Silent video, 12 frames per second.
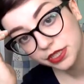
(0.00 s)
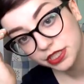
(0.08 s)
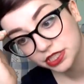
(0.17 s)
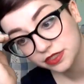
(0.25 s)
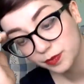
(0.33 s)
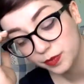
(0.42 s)

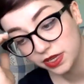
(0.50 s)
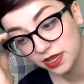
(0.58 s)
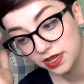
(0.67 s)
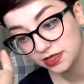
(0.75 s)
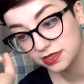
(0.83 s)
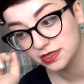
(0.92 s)
just
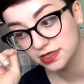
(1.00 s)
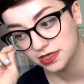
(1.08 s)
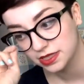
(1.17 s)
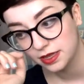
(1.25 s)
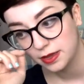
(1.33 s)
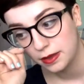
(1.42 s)
because
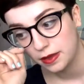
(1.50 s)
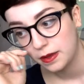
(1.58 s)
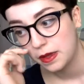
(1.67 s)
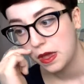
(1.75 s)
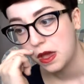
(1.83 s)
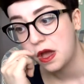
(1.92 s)

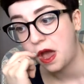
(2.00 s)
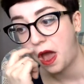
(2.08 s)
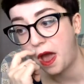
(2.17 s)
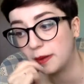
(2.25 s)
I'm